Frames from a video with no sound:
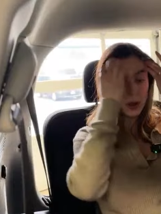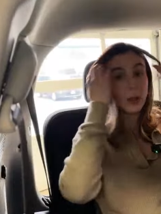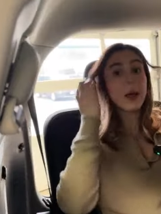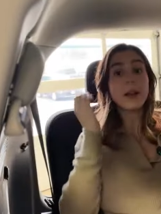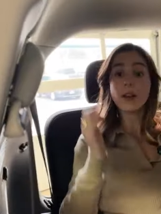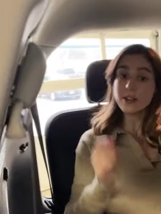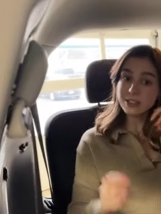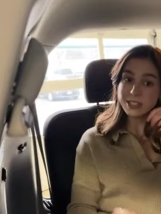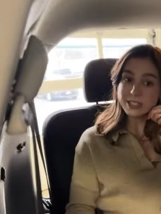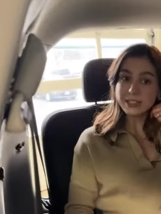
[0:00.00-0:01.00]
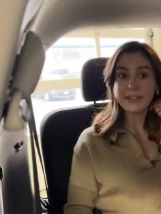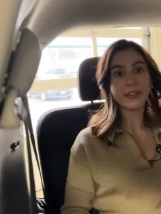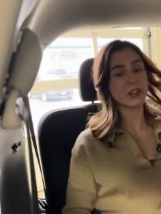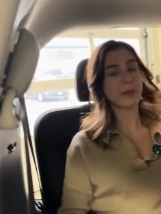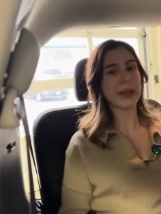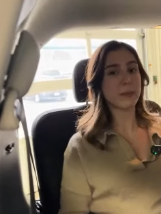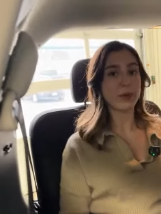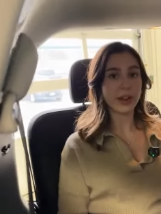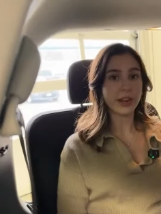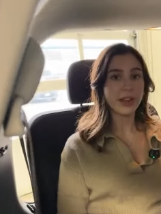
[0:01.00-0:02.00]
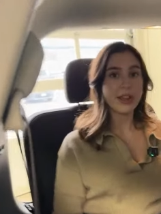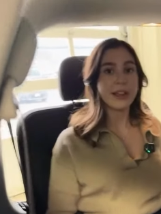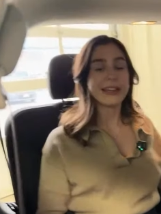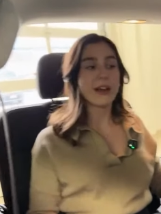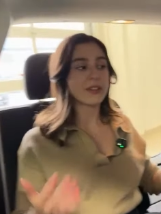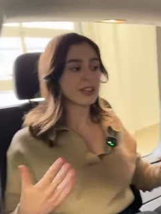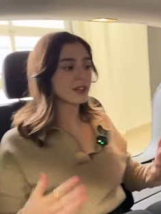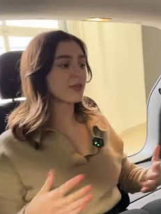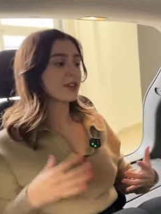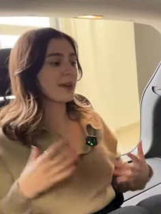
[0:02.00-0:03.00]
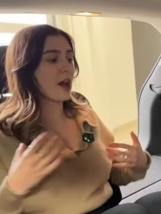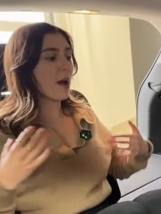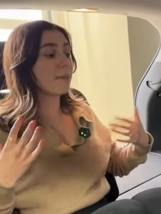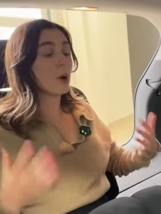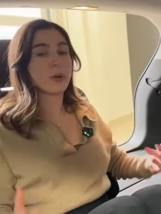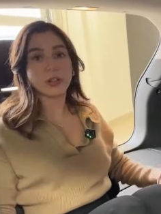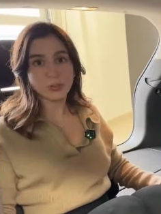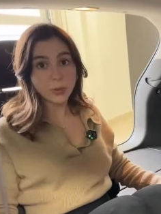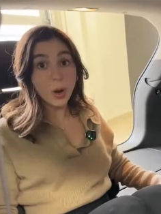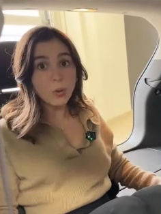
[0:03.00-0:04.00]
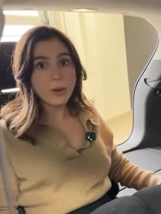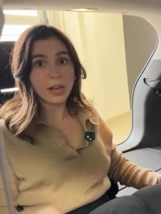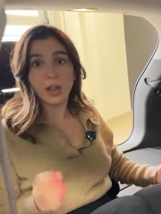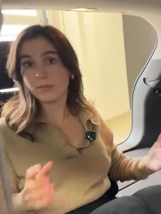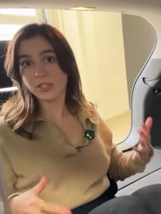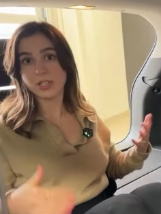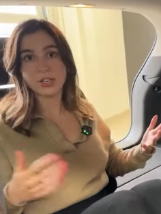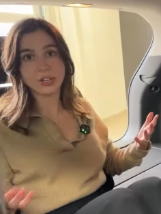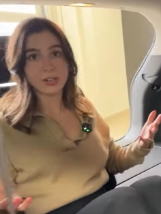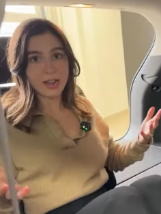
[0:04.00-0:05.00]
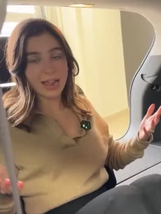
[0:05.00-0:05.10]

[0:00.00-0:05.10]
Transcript: a lot of car seats in this bad boy. Now this is going to be a, a bonus row when it comes to your